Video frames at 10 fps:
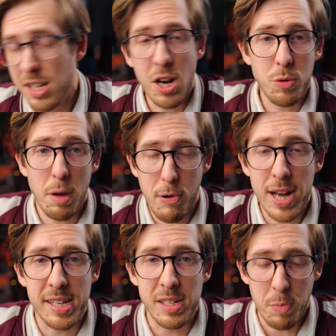you know, the
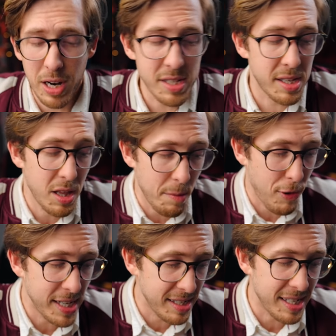present, because the
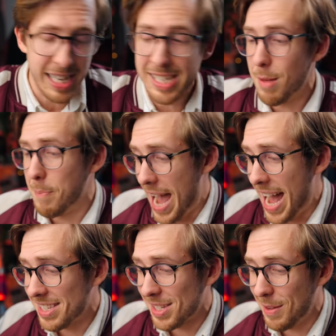present is the
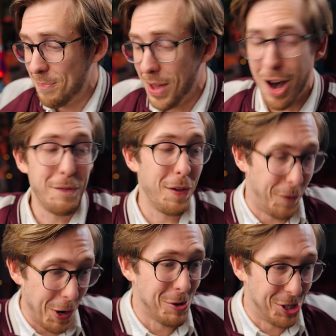past of the
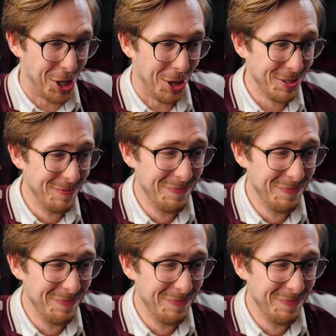future.